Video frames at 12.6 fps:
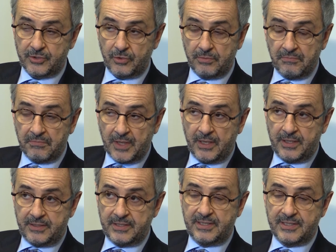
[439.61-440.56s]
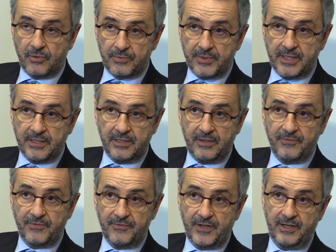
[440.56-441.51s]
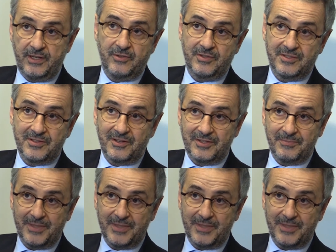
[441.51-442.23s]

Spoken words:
So this is already a very good starting